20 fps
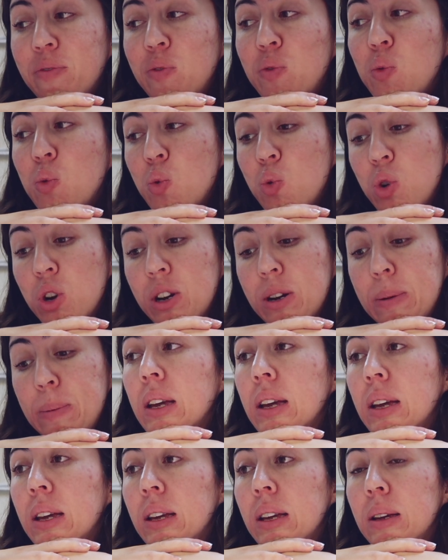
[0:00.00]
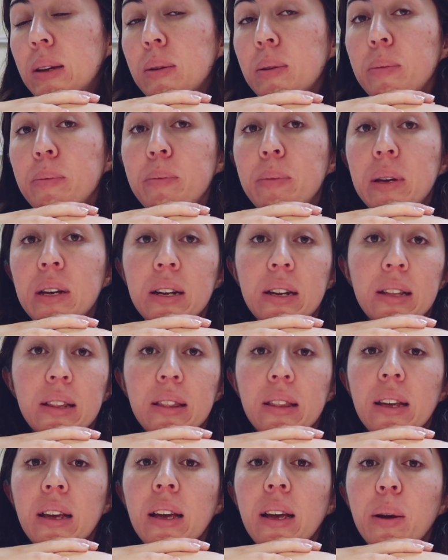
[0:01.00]
for a
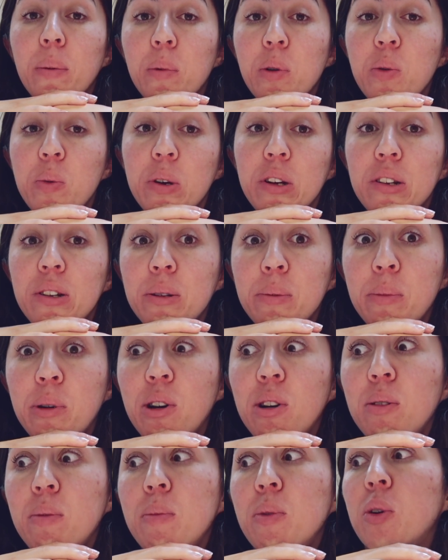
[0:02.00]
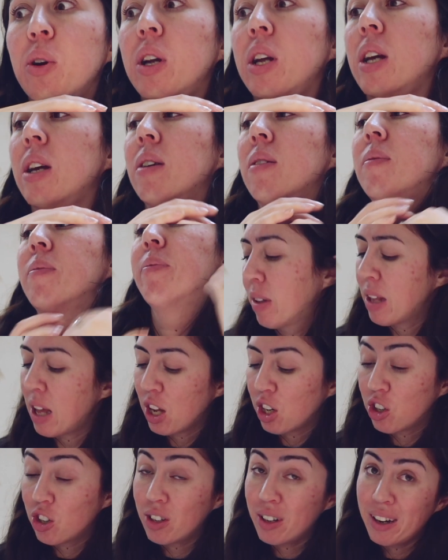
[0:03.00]
meeting thing I'm going tomorrow morning
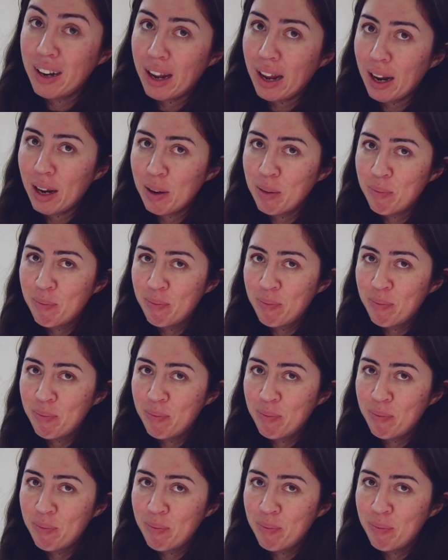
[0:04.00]
/ today.